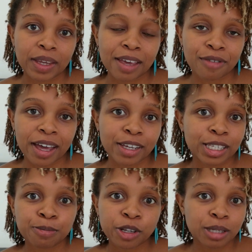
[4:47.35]
If I
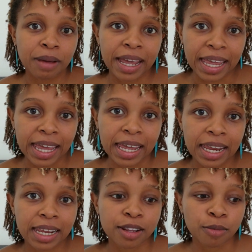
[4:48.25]
spritz my
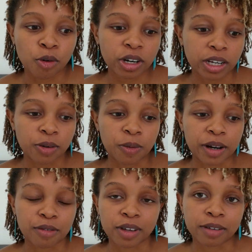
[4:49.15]
hair in the morning or
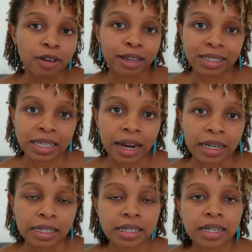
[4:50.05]
whatever, if I style
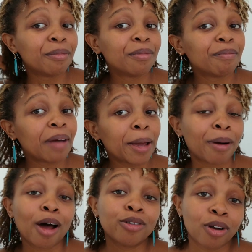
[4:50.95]
it, my
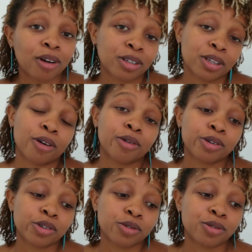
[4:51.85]
brown locks are
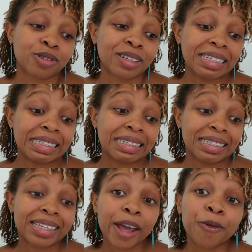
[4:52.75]
going to
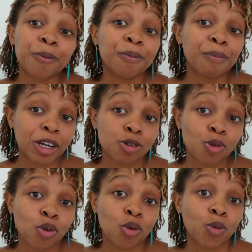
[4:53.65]
stay much
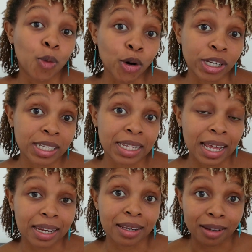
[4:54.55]
more moist
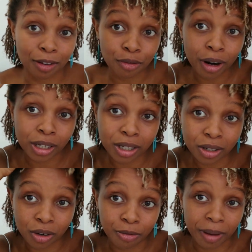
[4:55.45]
than the front
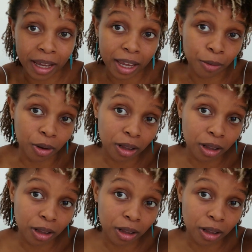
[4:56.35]
of my hair